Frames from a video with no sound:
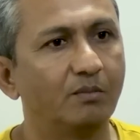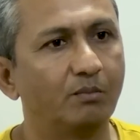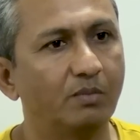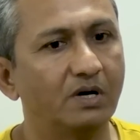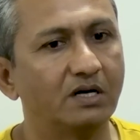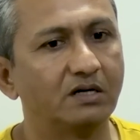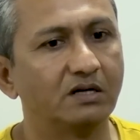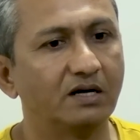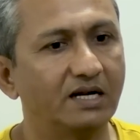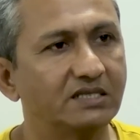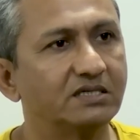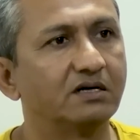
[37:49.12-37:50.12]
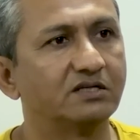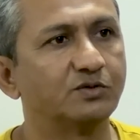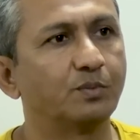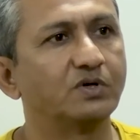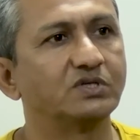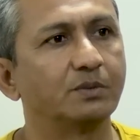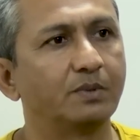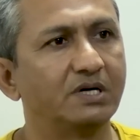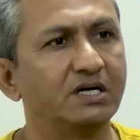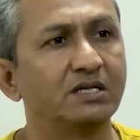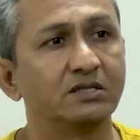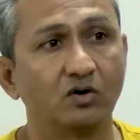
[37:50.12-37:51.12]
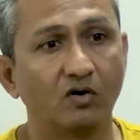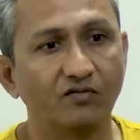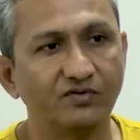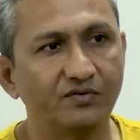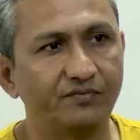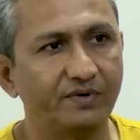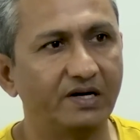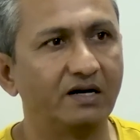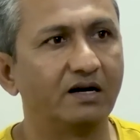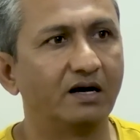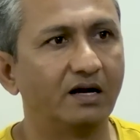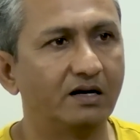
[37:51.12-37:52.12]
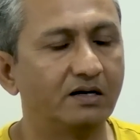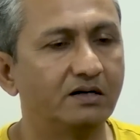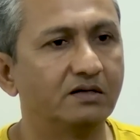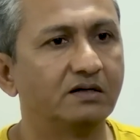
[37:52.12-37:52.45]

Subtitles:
but lesser responsibilities off the field. And